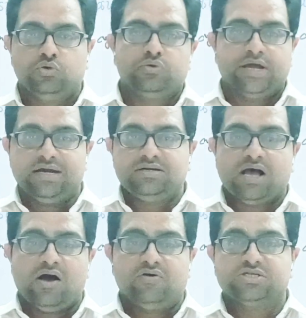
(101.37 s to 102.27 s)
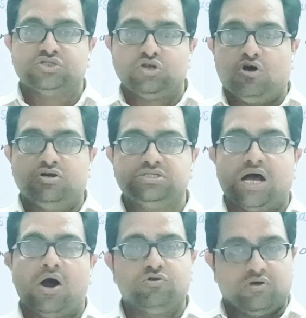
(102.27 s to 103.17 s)
to get our sauce
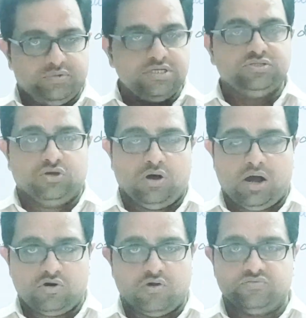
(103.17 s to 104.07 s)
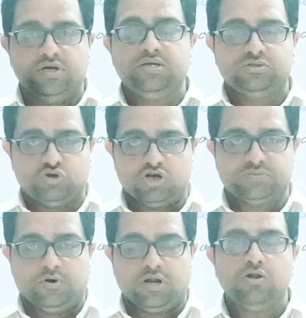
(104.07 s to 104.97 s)
out of the
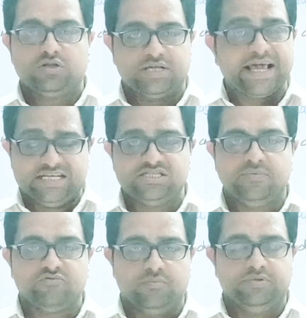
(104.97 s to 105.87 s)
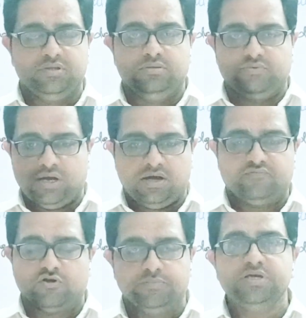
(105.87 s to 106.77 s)
sauce bottle or the ketchup from
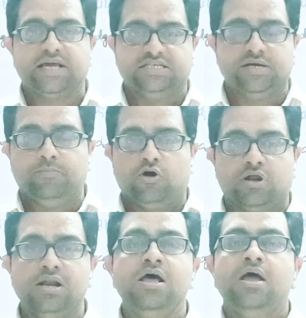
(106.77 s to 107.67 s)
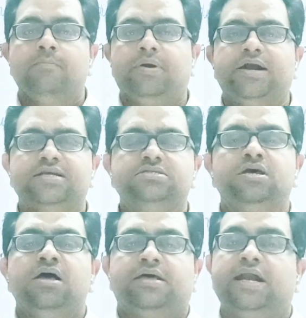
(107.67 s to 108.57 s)
the ketchup bottle, but it
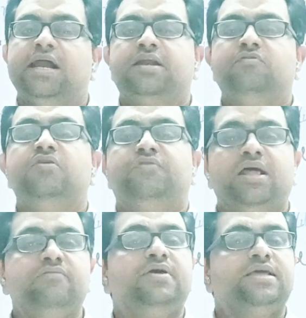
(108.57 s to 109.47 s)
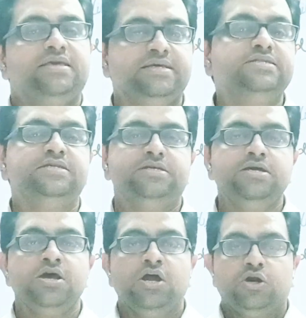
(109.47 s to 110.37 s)
is relatively very
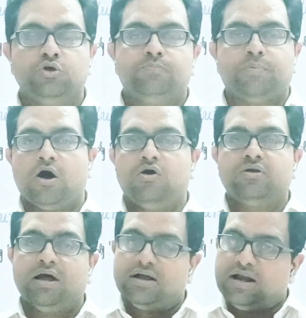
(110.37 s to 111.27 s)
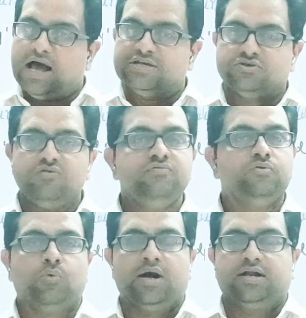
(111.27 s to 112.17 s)
easy to pour a glass
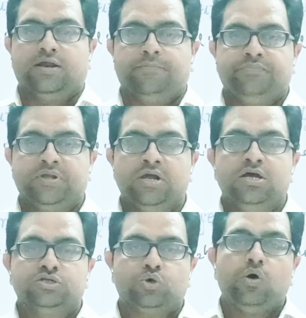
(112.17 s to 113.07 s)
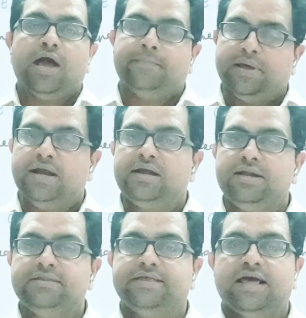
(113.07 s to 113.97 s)
of water. So
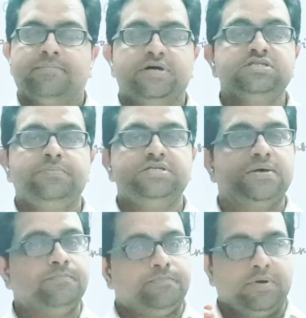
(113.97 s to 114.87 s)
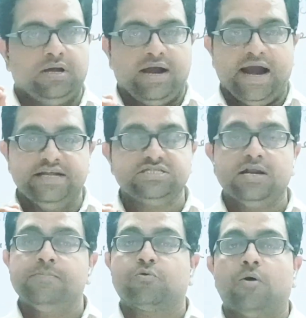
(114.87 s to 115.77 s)
apparently there must be some
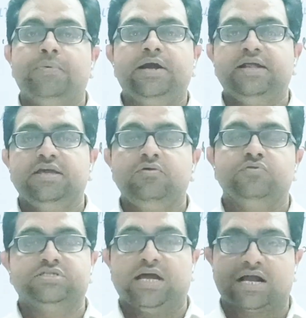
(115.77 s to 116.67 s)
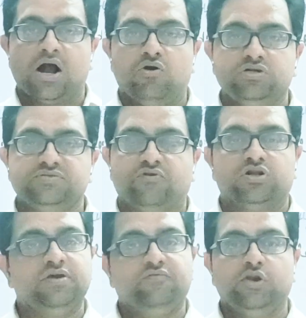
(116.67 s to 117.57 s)
additional property which accounts
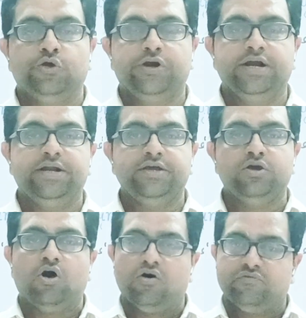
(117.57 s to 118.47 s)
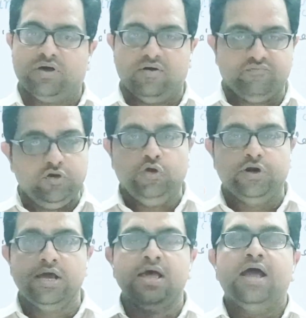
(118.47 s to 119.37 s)
for the fluidity of a fluid,